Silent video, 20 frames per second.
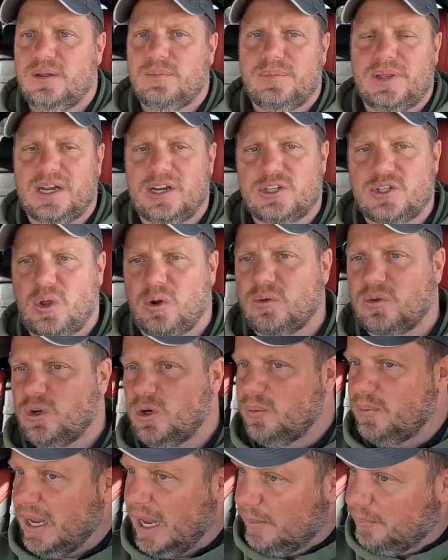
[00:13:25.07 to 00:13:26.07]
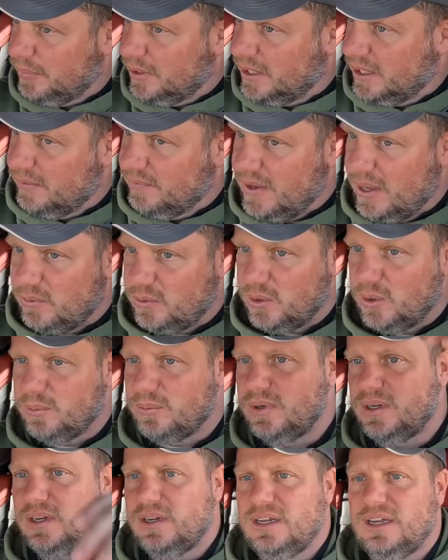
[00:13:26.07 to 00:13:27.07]
plenty of shoulder room, and plenty of
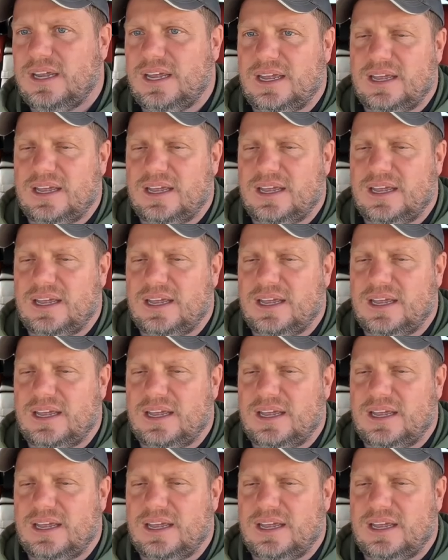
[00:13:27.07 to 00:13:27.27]
headroom.